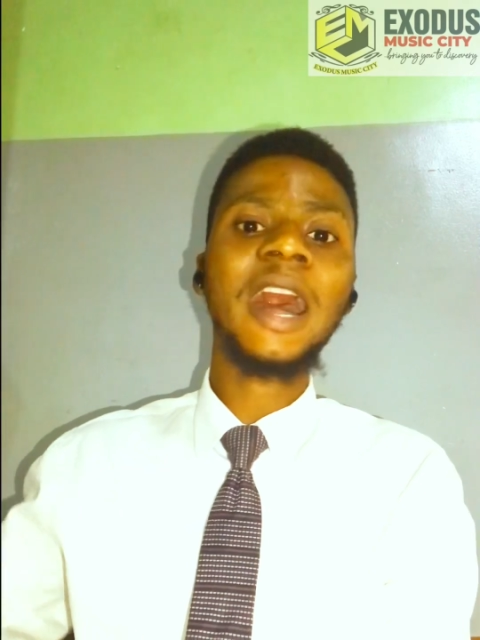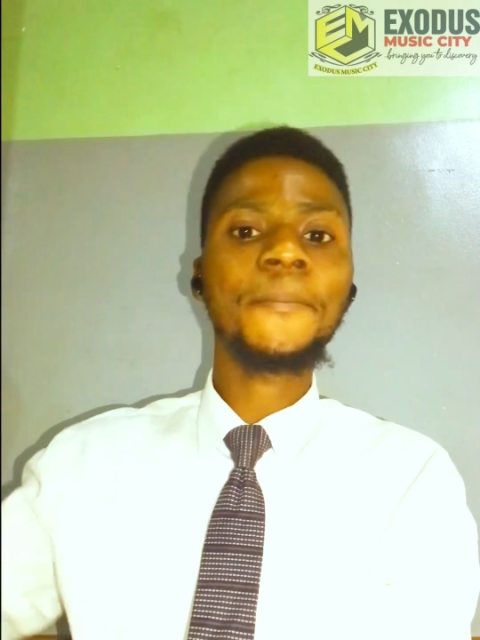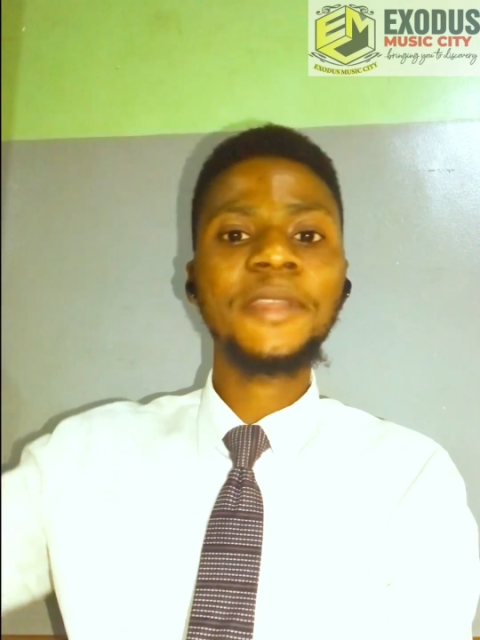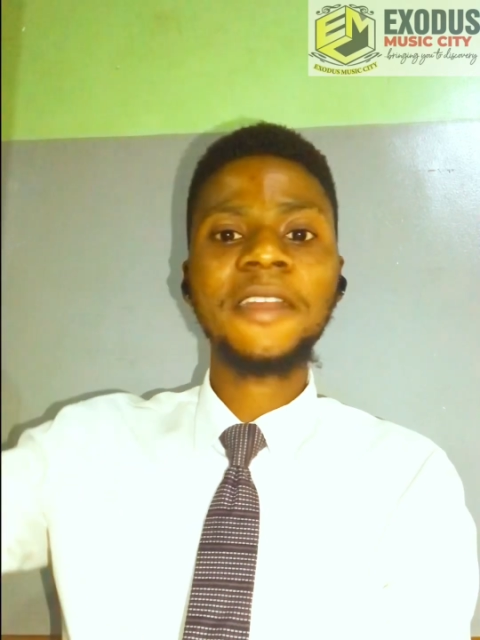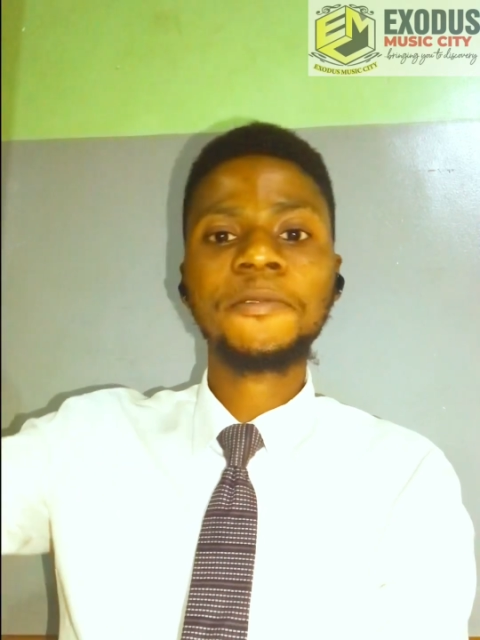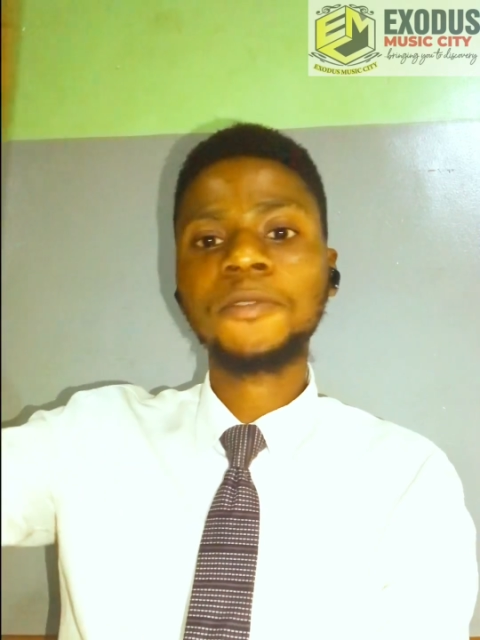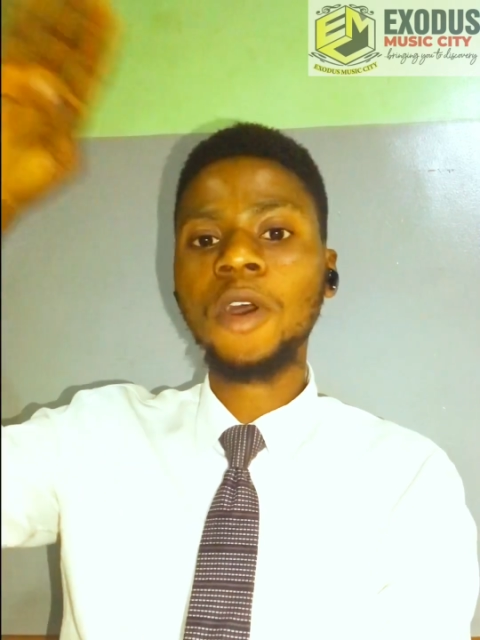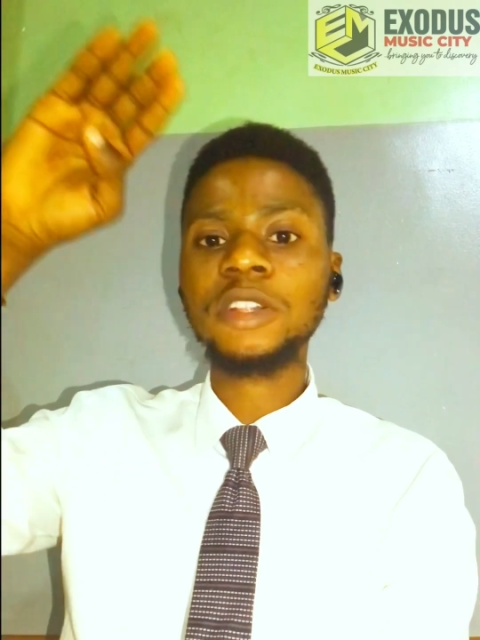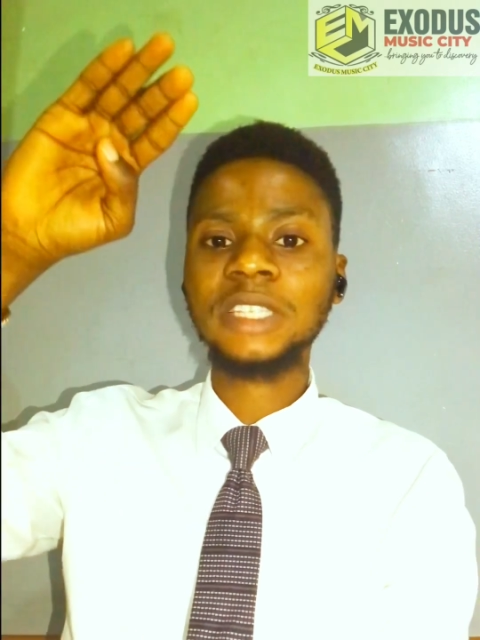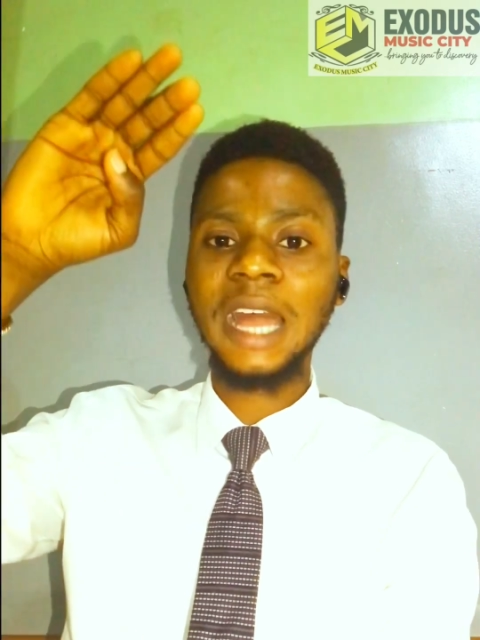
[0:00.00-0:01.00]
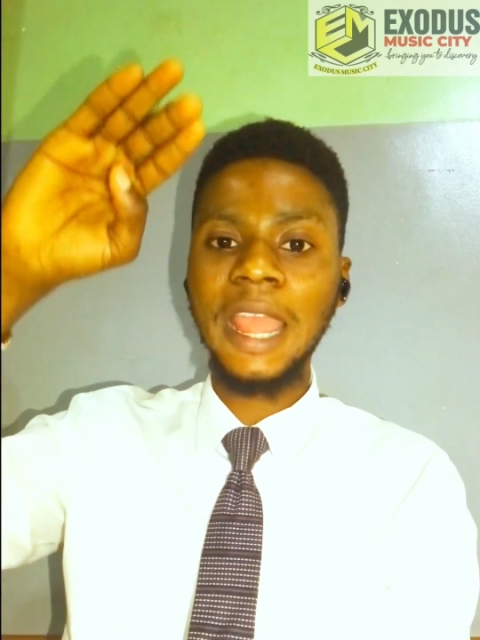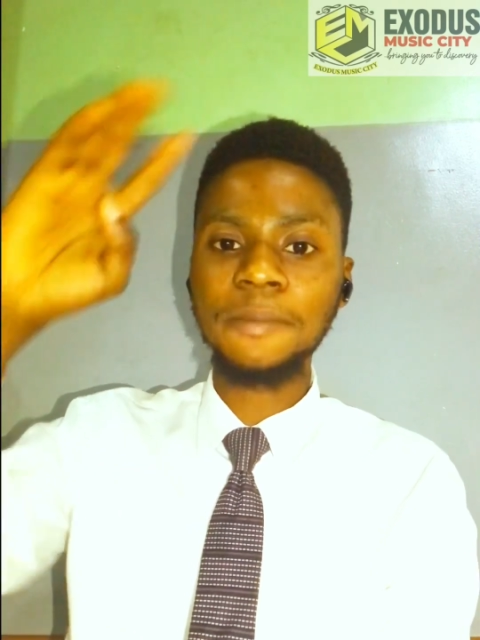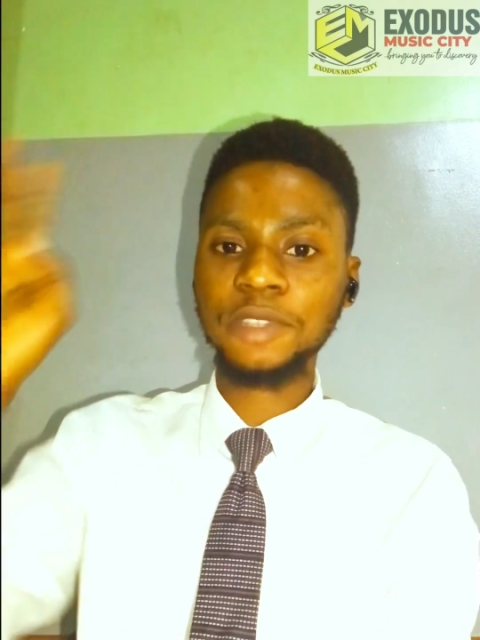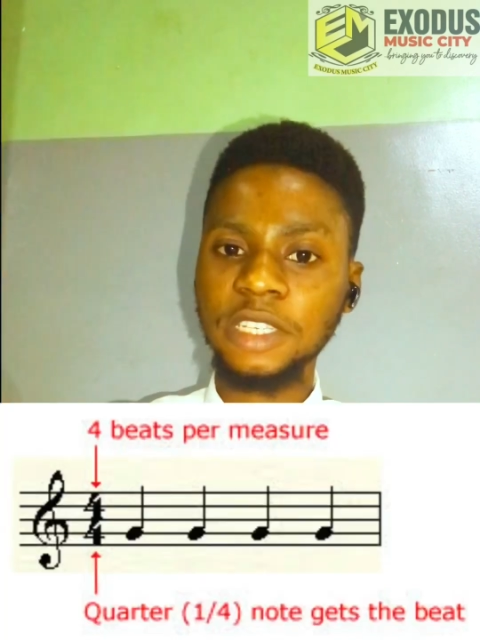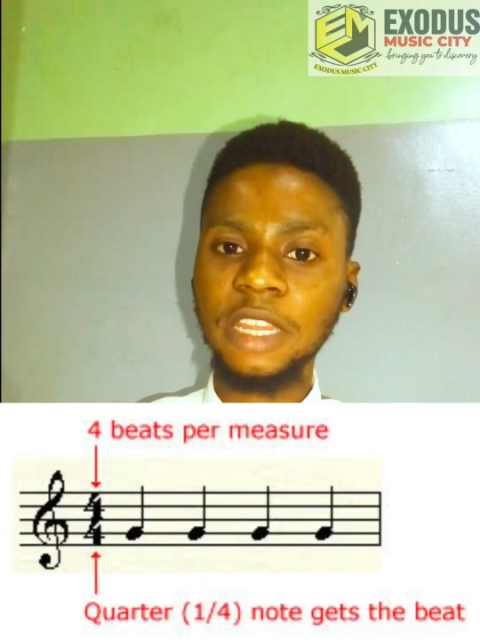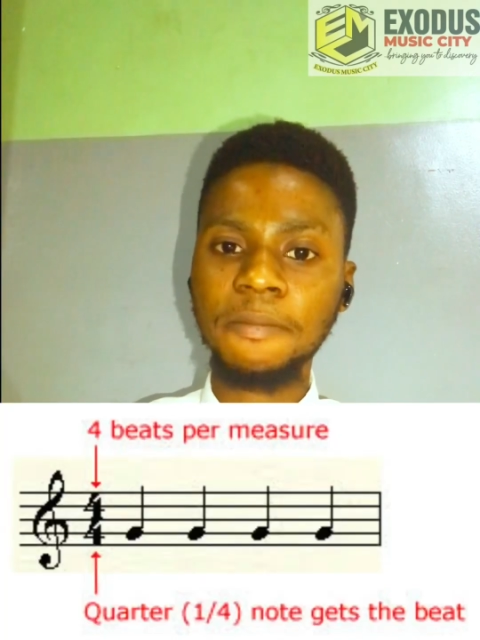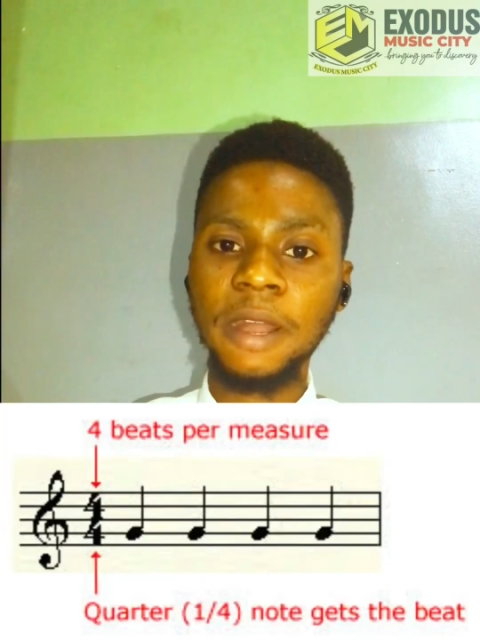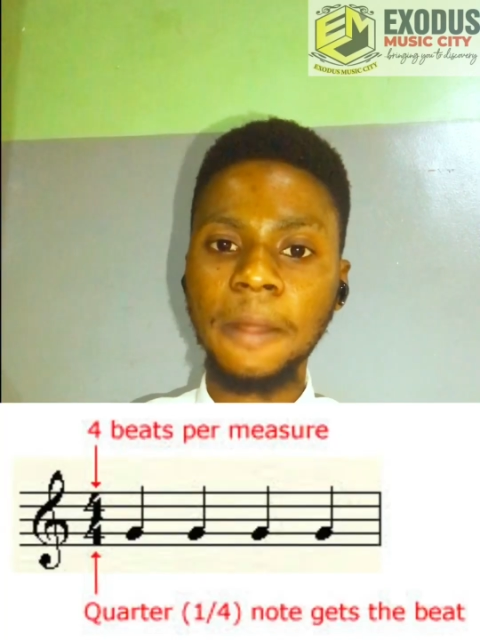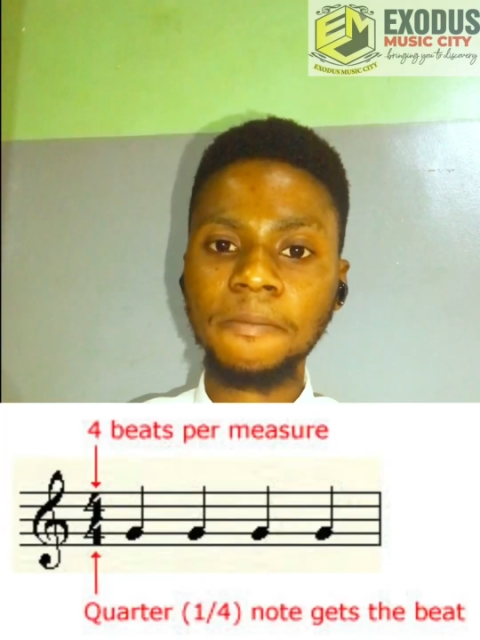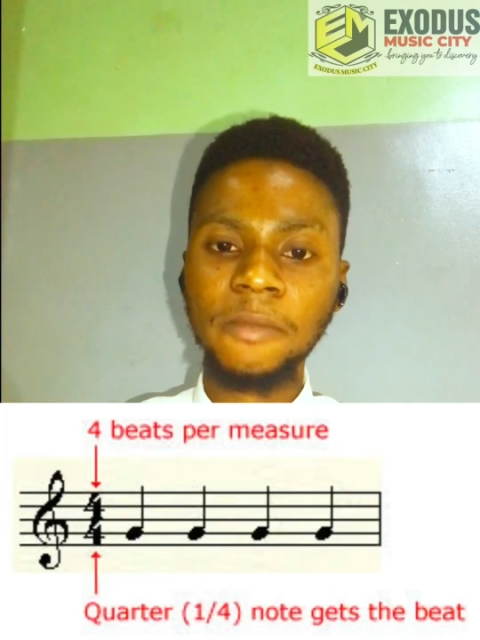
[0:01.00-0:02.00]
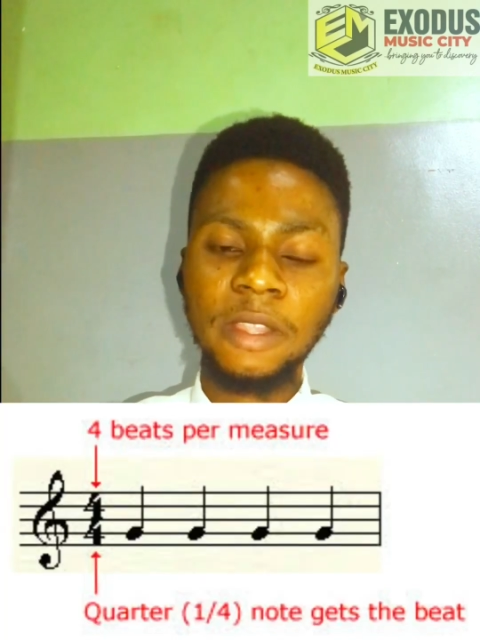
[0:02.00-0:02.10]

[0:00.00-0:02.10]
appear 4 times in a bar.